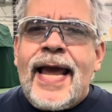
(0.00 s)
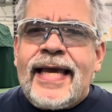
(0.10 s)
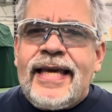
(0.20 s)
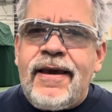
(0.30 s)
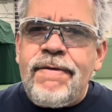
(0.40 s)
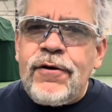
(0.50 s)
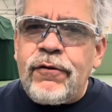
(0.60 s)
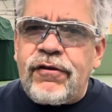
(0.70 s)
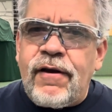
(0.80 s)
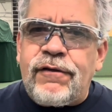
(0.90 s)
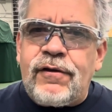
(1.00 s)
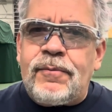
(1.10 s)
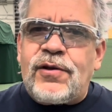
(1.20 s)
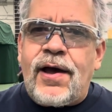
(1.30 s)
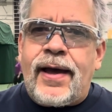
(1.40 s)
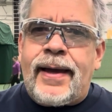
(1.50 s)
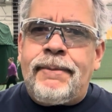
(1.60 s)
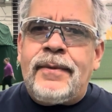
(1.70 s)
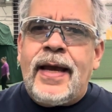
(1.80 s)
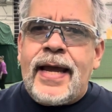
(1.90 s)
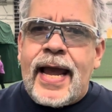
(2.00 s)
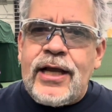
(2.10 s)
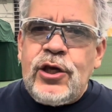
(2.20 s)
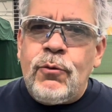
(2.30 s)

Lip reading: Give yourself some time and you